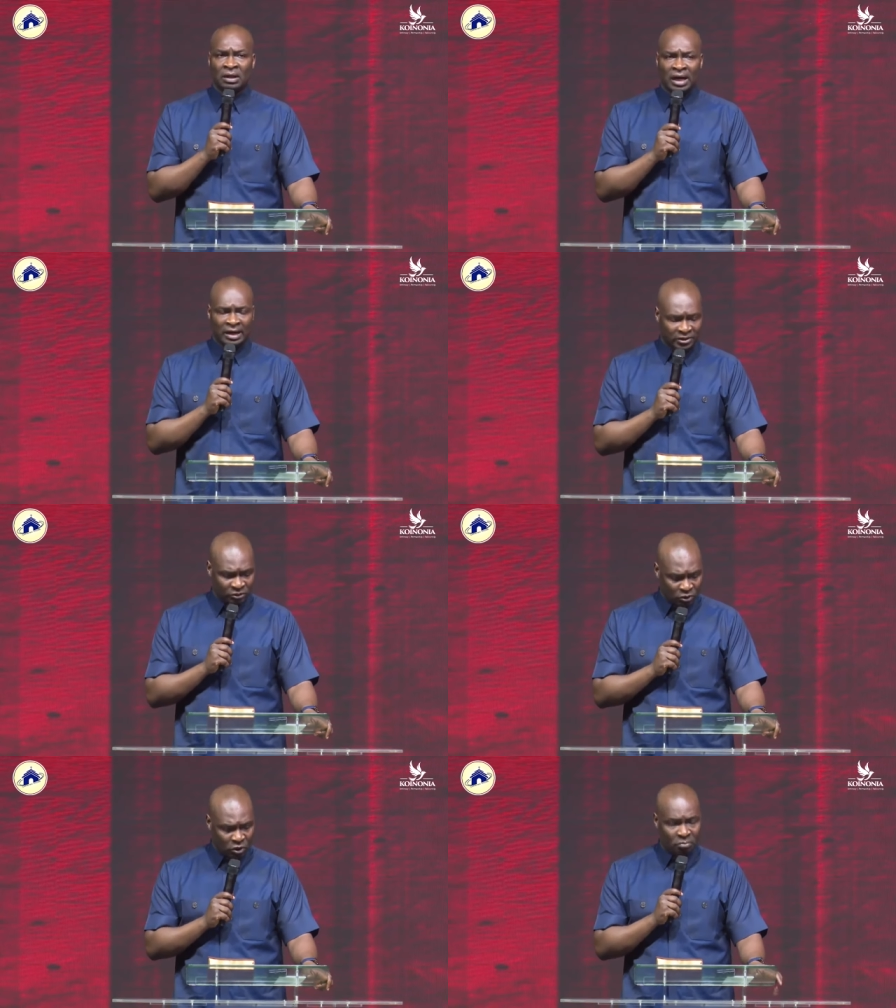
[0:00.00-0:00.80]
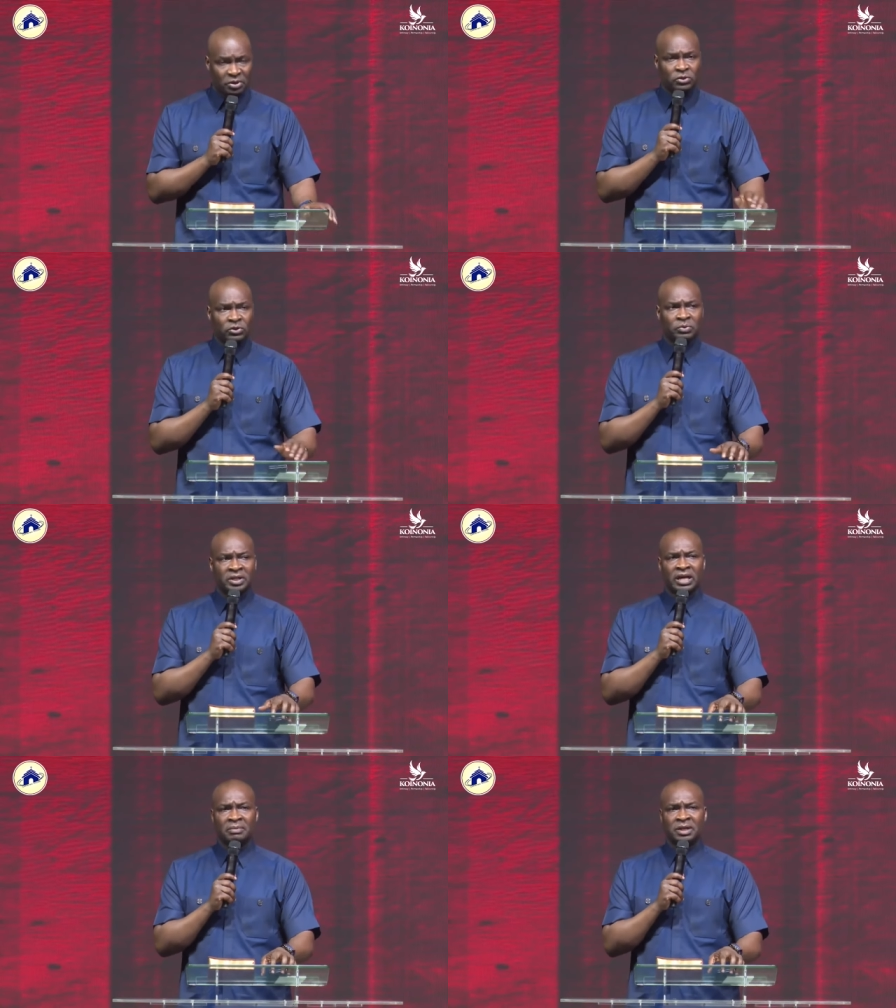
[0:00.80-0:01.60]
And as you commit to
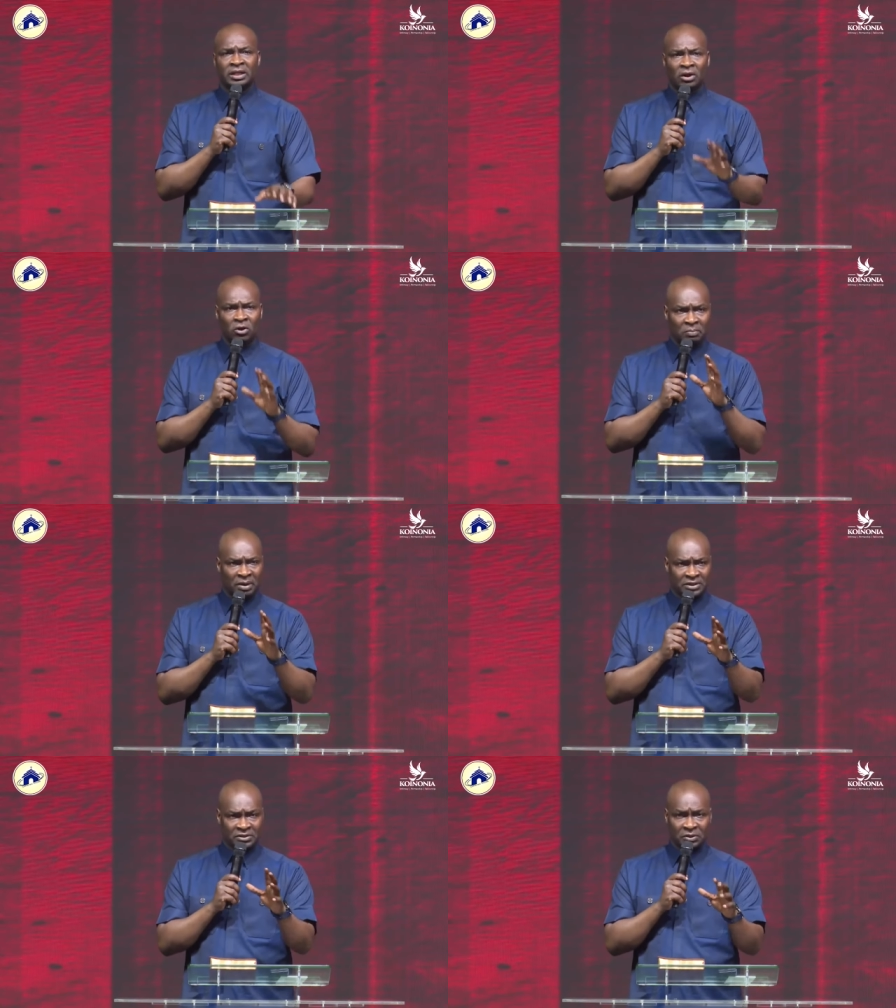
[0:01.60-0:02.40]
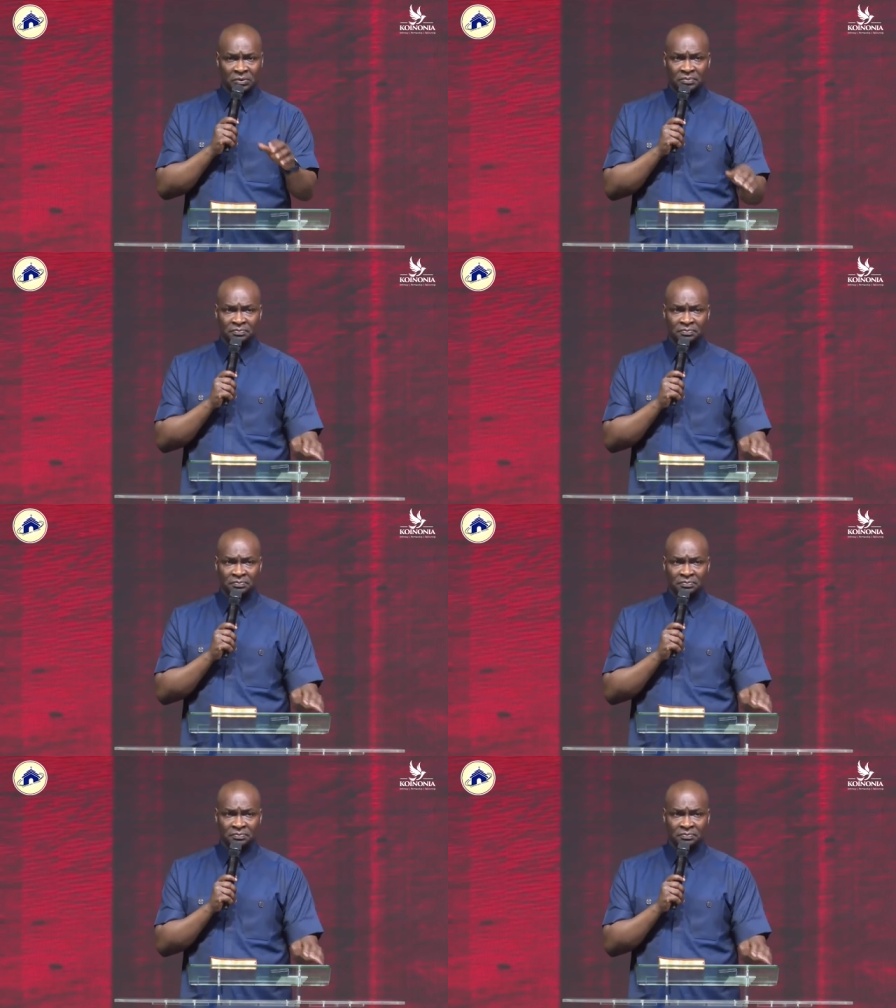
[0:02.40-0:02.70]
doing that, may the Lord bless you.